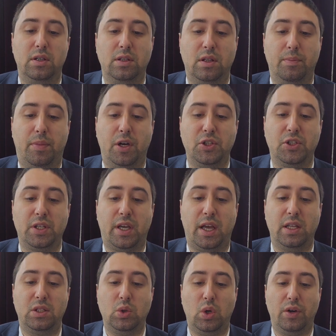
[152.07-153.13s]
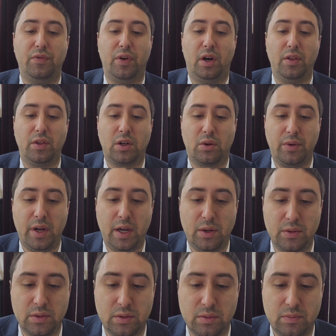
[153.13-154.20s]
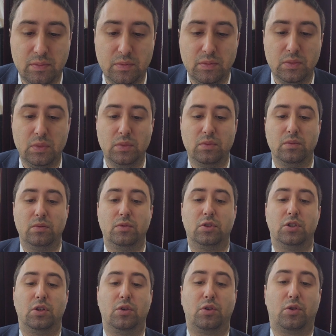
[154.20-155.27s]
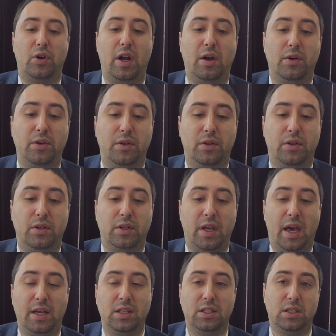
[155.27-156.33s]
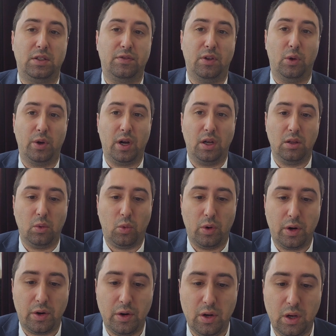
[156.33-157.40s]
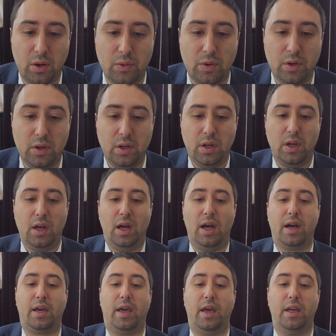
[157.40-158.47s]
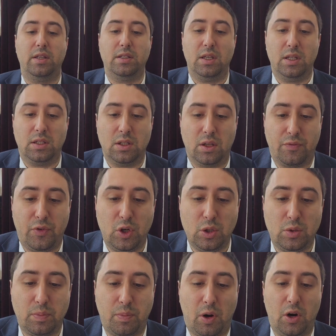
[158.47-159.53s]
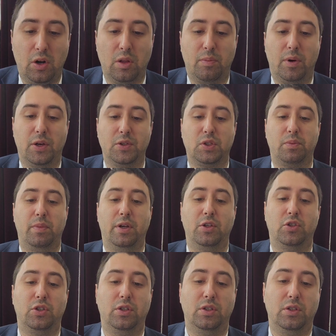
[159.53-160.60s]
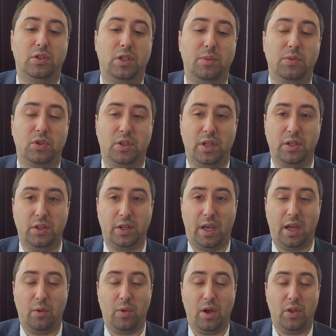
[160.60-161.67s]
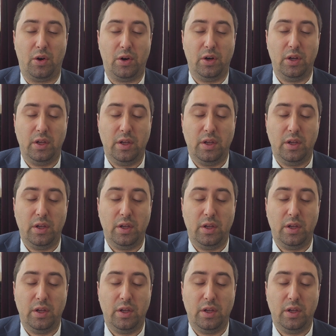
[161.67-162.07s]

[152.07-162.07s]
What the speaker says: pasuk ends off on the ground. So the ground, yes. Floating on the water, no. Haketzad. So the first part of the pasuk mentioned seems to indicate whether